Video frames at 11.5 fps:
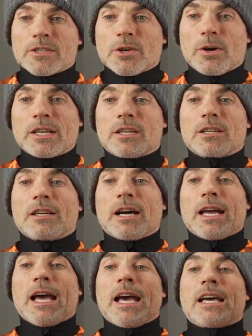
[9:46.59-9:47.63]
So I
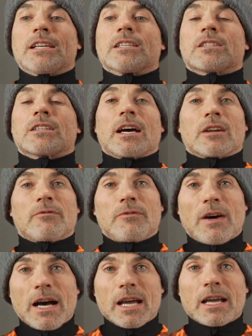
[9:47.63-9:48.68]
had to kind of
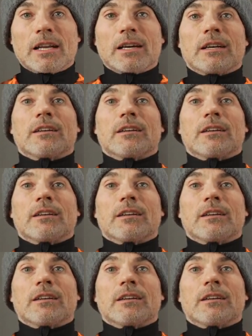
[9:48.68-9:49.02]
find